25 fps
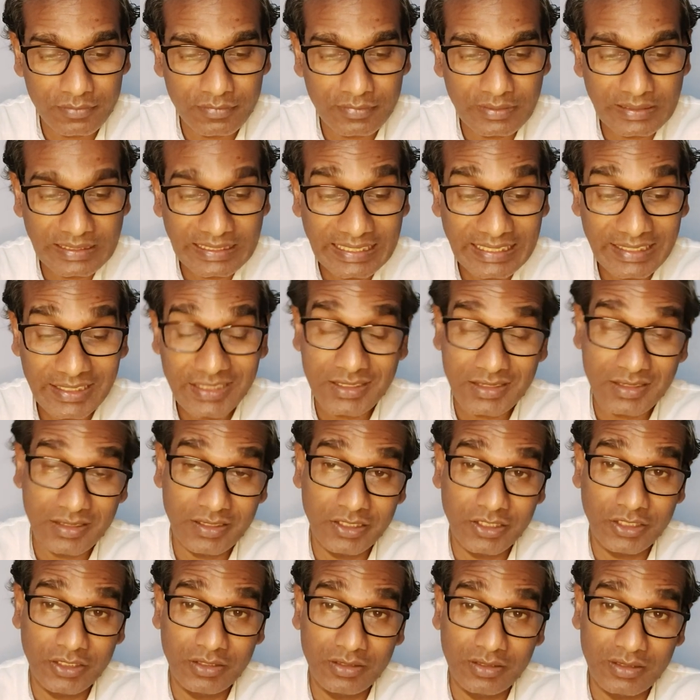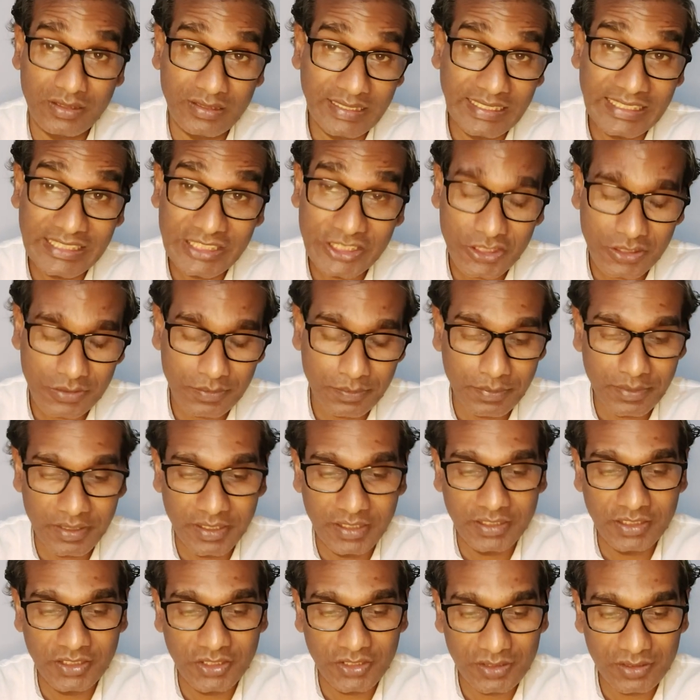his next
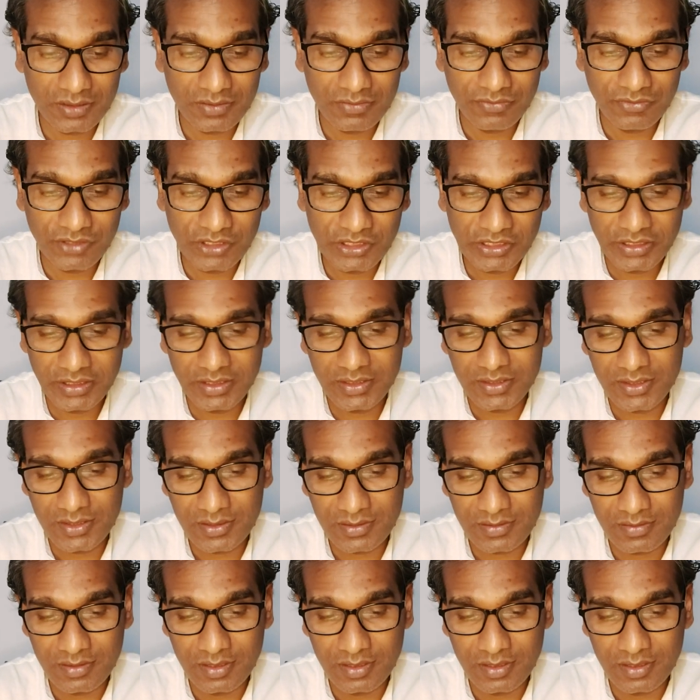prediction, which is